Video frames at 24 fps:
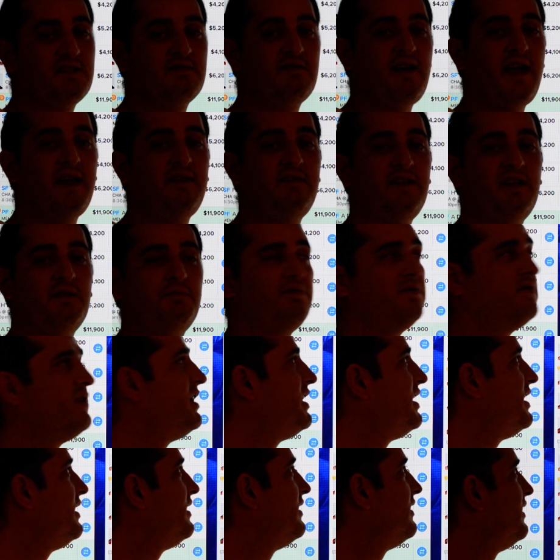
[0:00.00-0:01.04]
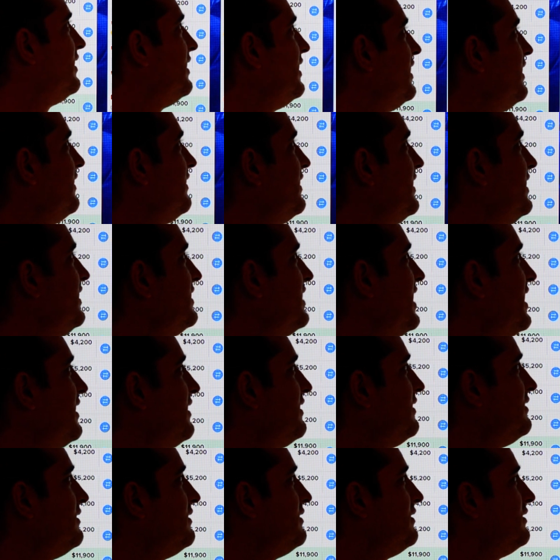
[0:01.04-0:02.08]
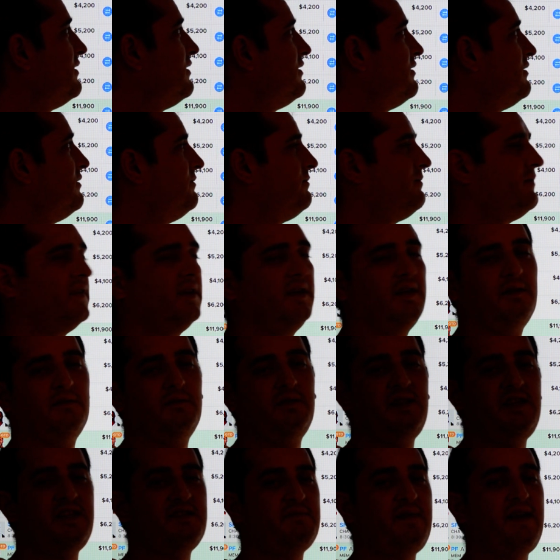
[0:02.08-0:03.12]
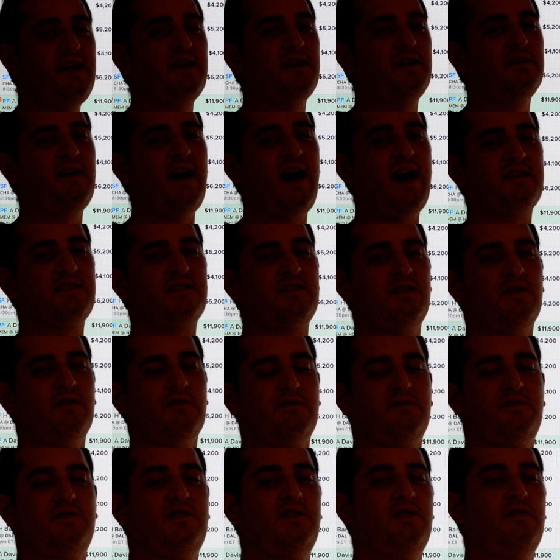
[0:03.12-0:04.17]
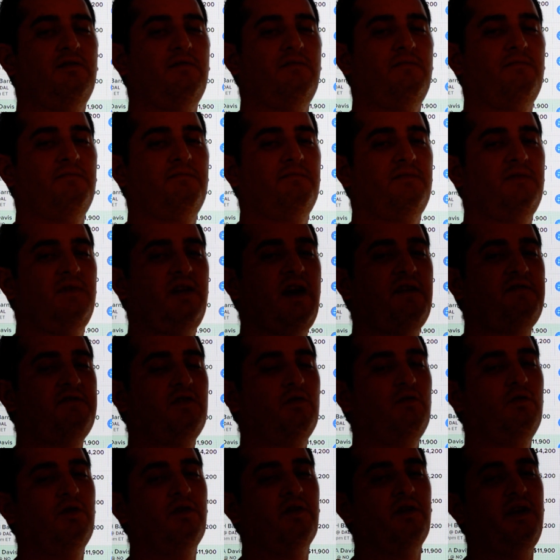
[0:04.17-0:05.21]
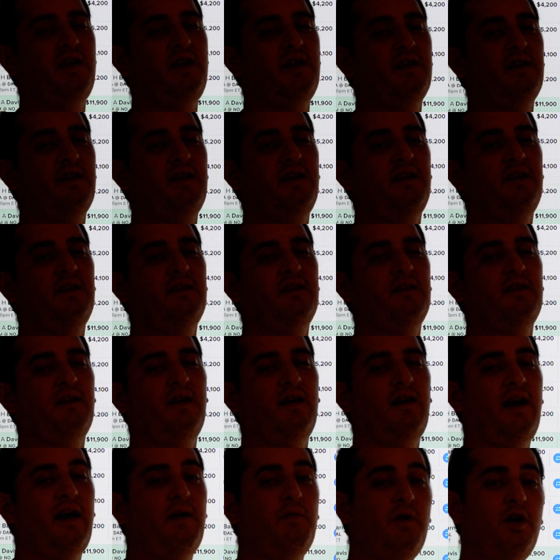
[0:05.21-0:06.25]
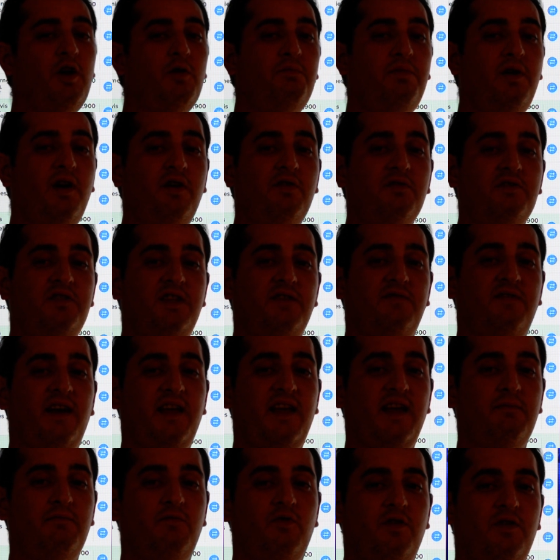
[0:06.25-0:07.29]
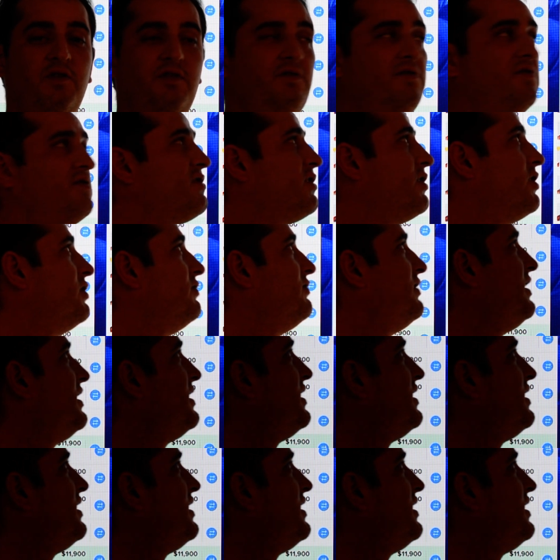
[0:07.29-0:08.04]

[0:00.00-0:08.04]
likely to play, and I think that he's made of glass though, so you have to worry. And I will post if I get more news early